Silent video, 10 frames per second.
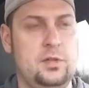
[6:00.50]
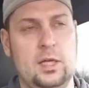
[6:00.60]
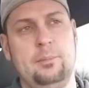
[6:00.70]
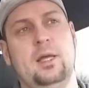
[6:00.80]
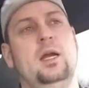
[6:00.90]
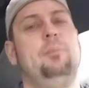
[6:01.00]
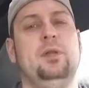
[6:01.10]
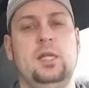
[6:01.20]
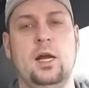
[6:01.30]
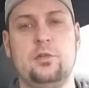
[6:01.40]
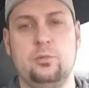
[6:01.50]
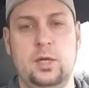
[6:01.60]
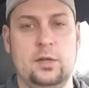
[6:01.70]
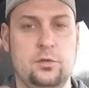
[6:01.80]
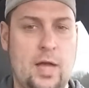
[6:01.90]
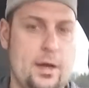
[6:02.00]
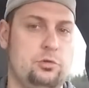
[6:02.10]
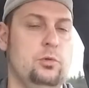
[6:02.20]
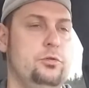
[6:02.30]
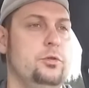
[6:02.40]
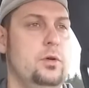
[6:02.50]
thing up, get it up in the air, so we get those actual